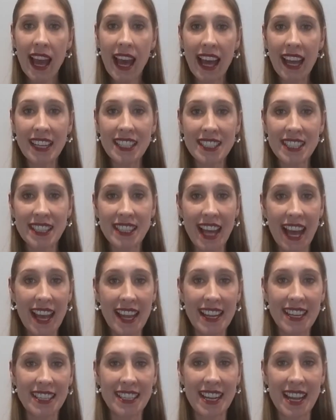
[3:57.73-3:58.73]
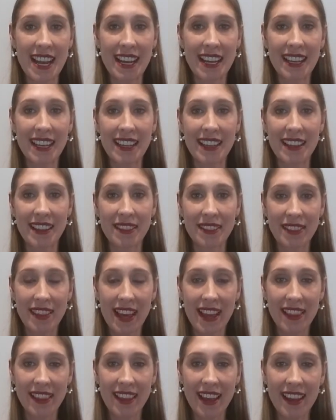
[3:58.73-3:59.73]
and they
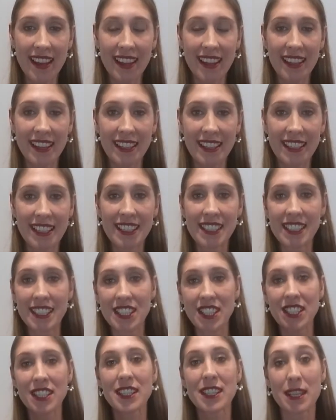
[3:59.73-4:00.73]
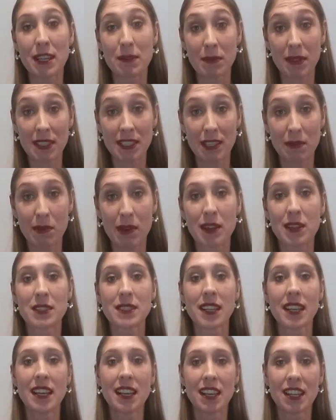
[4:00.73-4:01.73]
conditioned them, I suppose,